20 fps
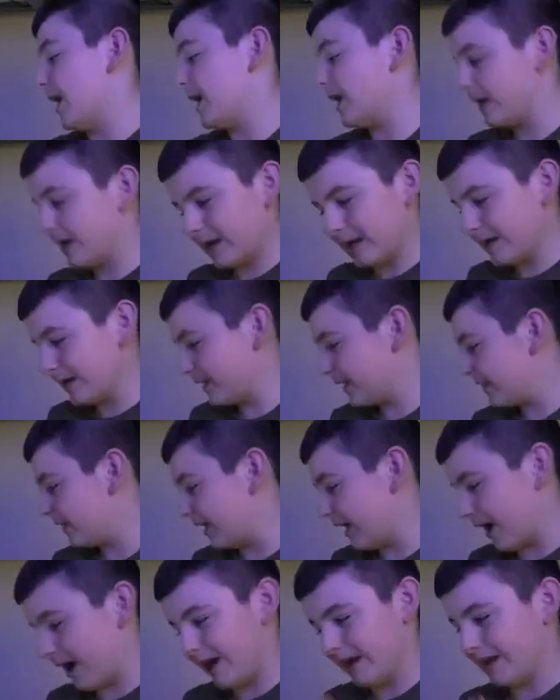Atalanta,
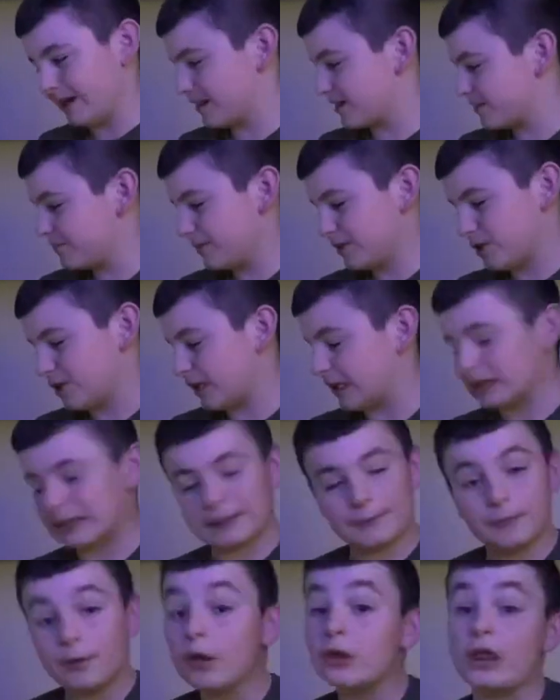Ajax, Midland,
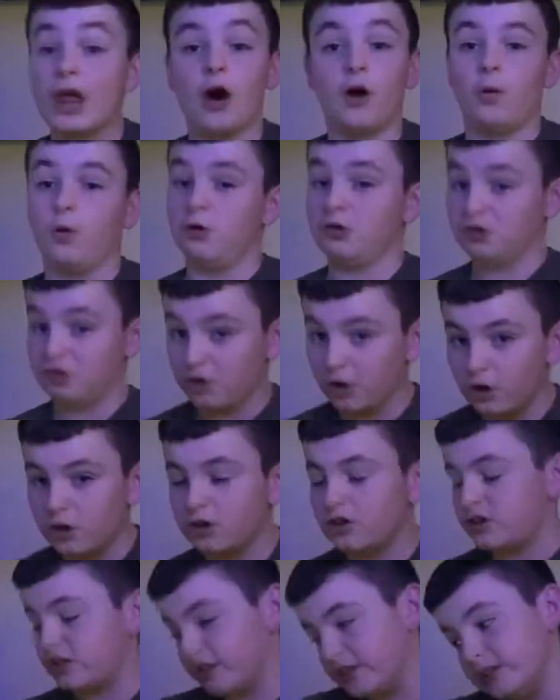they're, they're all
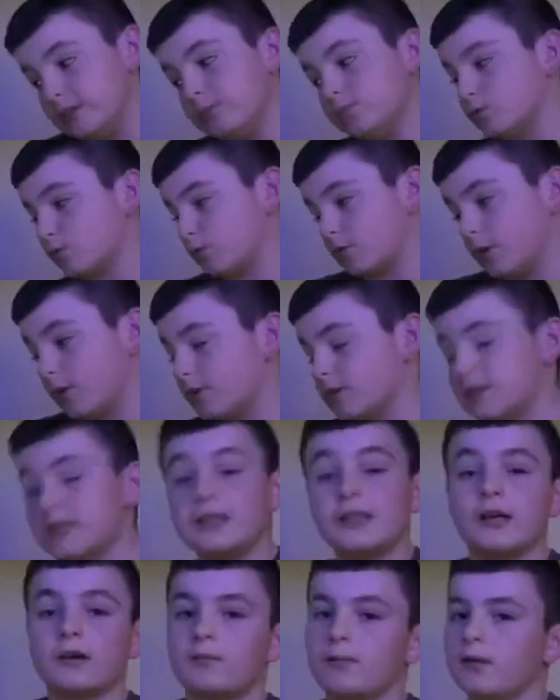good teams. You can't
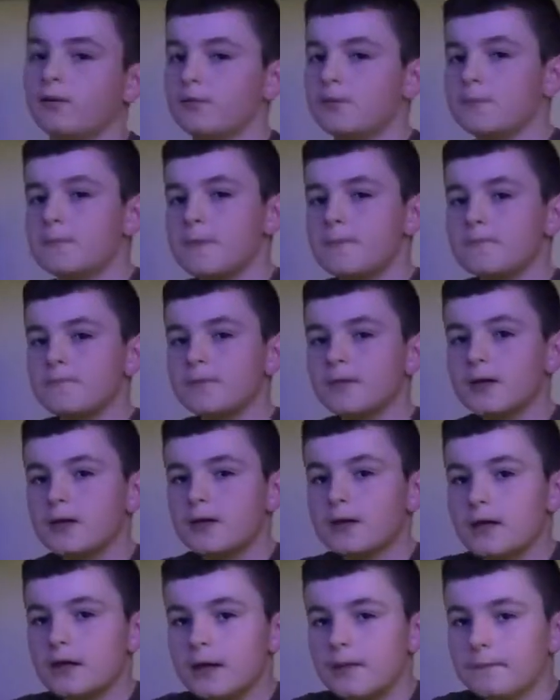take that away from them.
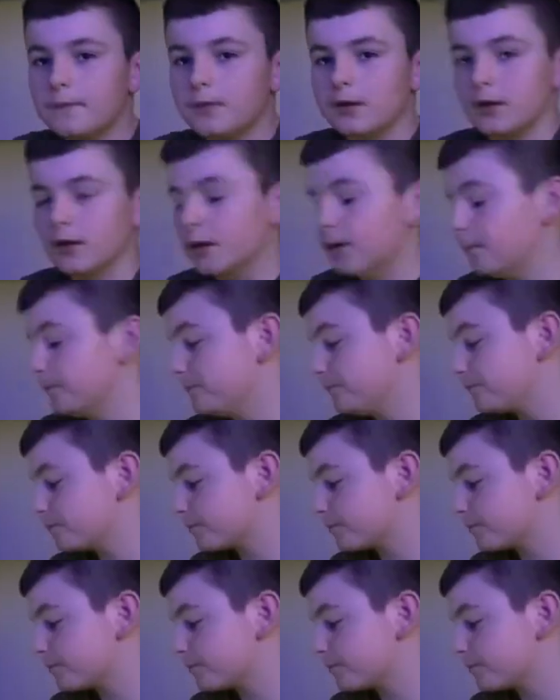But